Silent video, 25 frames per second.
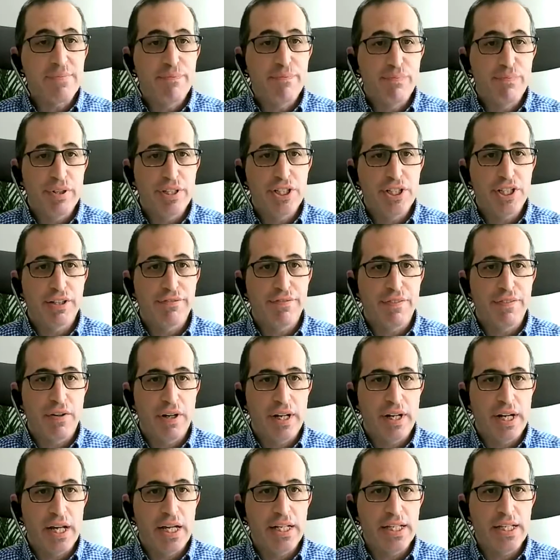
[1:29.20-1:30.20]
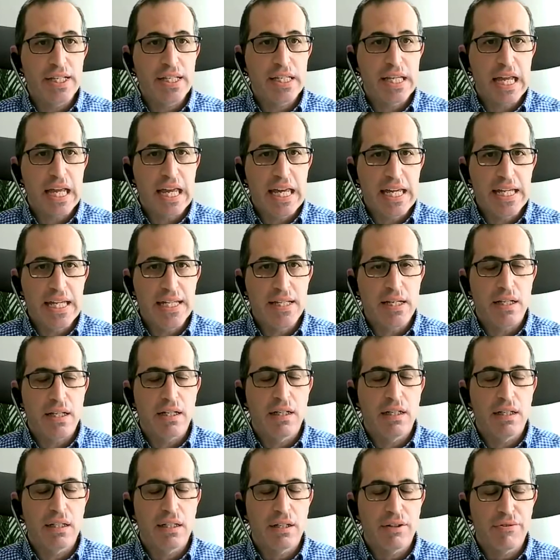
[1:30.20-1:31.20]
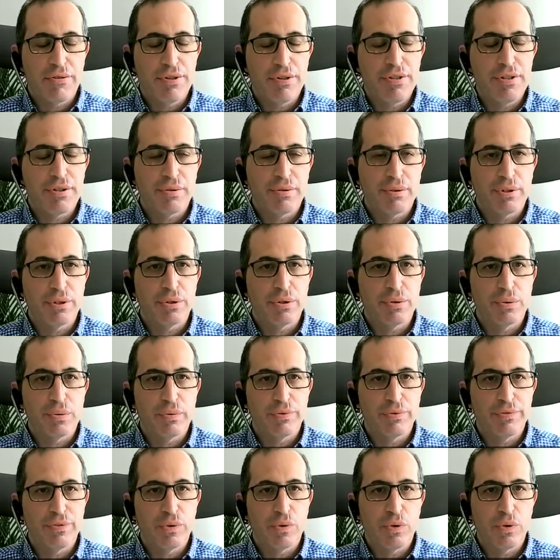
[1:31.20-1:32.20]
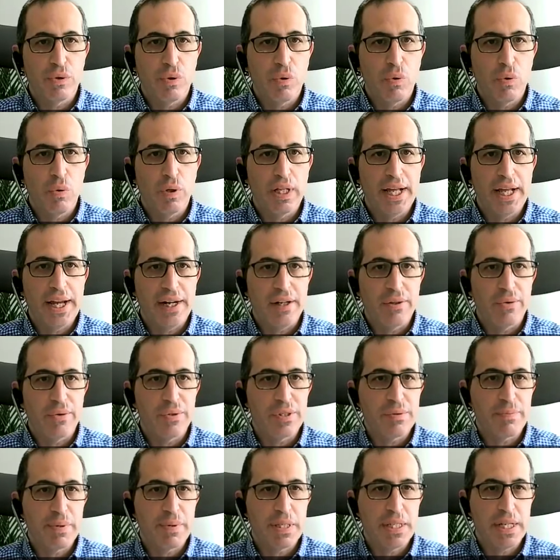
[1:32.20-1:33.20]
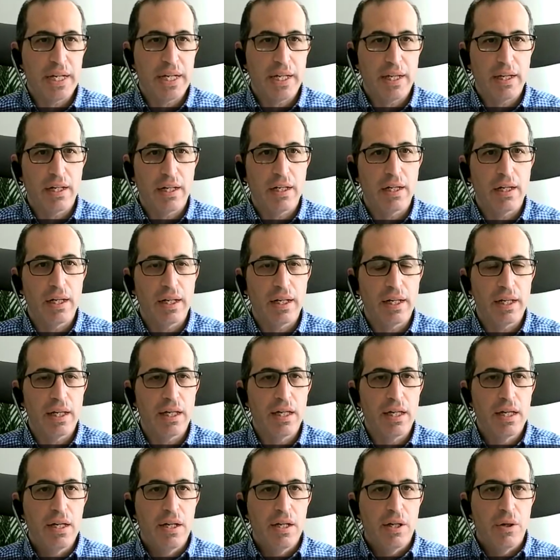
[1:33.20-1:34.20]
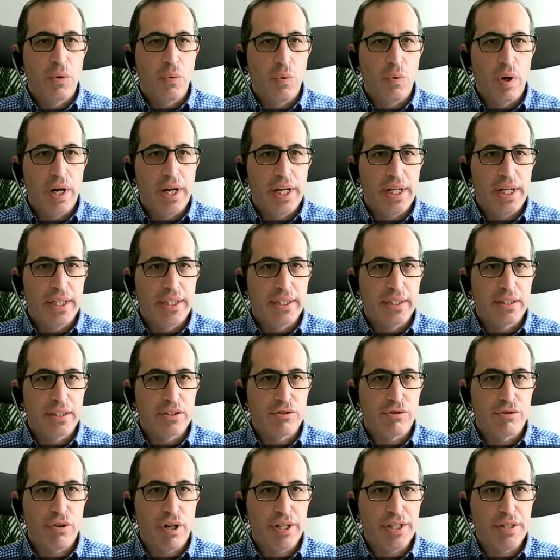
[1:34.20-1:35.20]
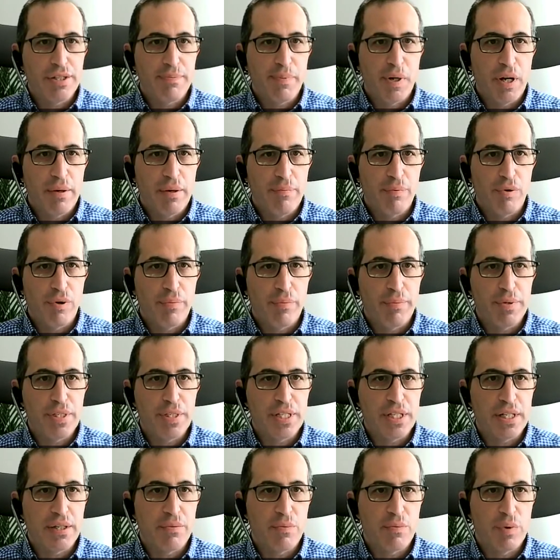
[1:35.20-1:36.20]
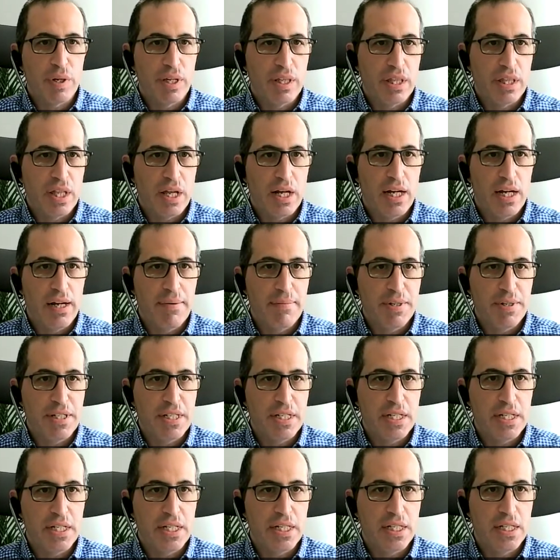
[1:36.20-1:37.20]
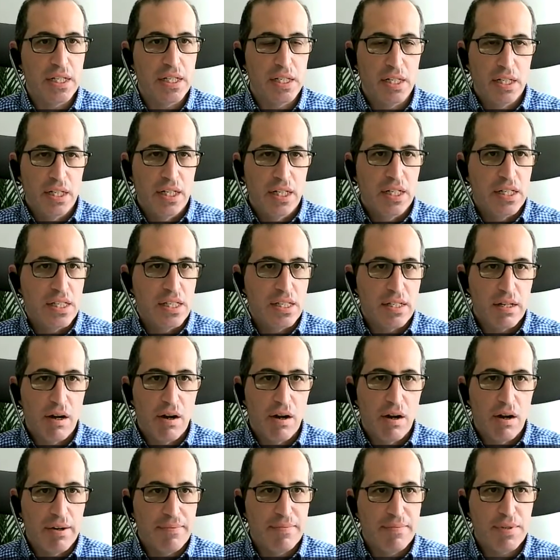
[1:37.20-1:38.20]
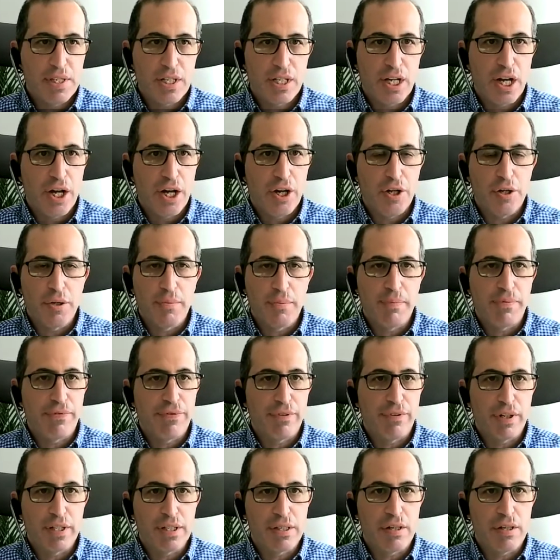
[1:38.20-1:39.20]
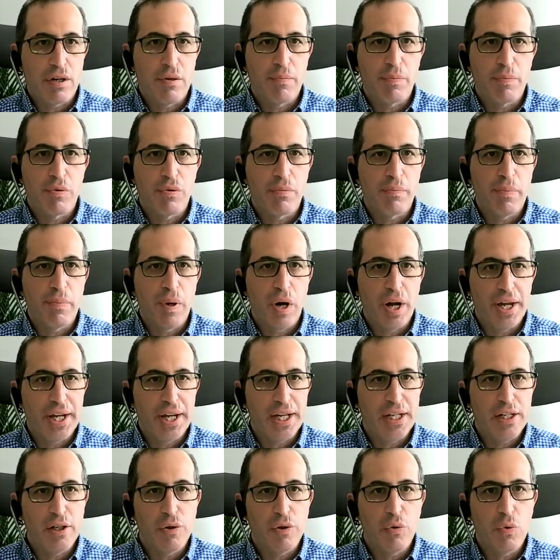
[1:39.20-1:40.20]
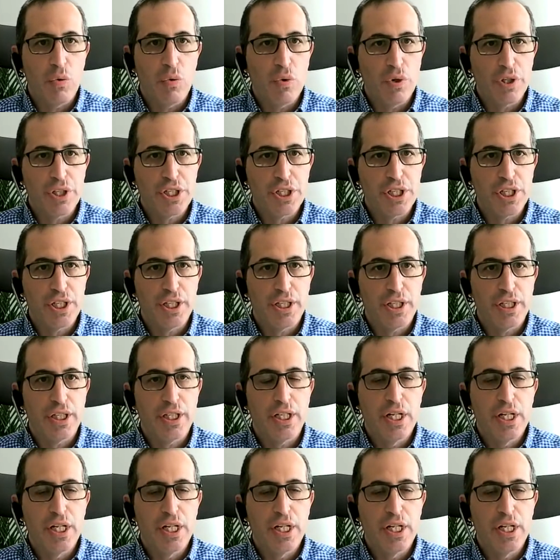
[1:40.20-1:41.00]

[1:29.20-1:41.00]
bridging finance is a crucial tool for all landlords, particularly when trying to buy a property with a limited time scope, for example, buying in an auction,